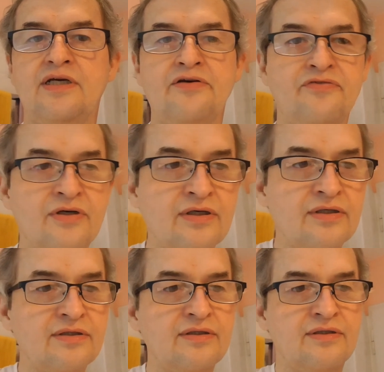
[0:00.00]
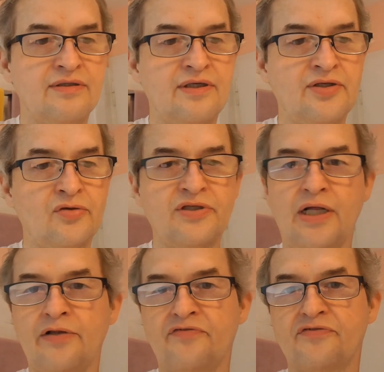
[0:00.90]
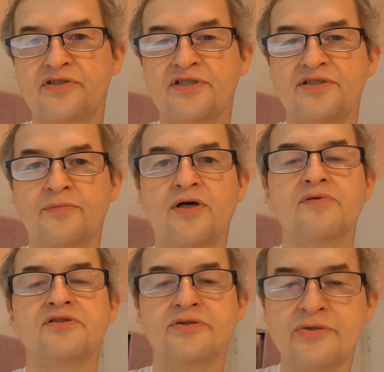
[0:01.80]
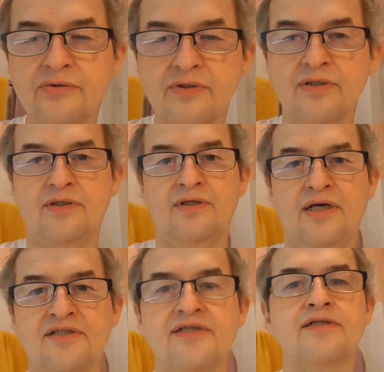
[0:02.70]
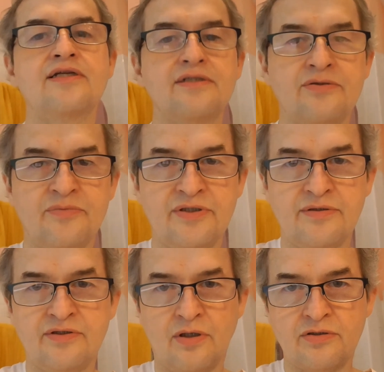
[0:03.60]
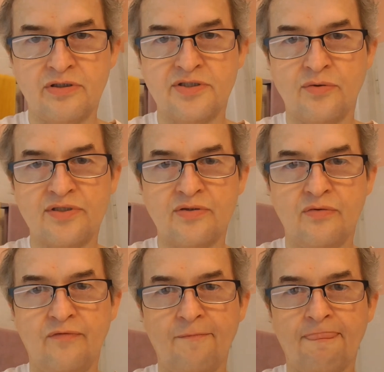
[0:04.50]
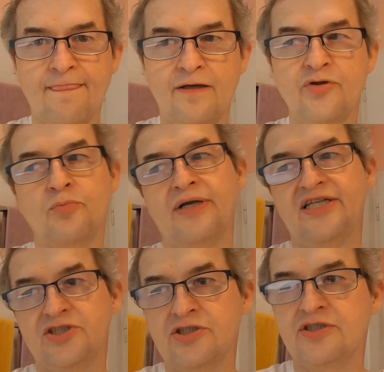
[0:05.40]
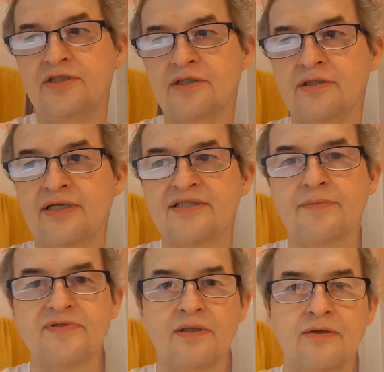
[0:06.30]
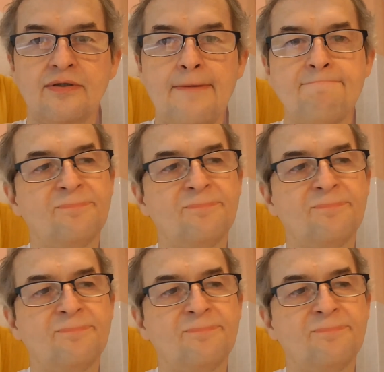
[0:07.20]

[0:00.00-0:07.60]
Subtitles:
If you know, the health system comes to you and says, listen to me, doctor so-and-so, your patient here, XY,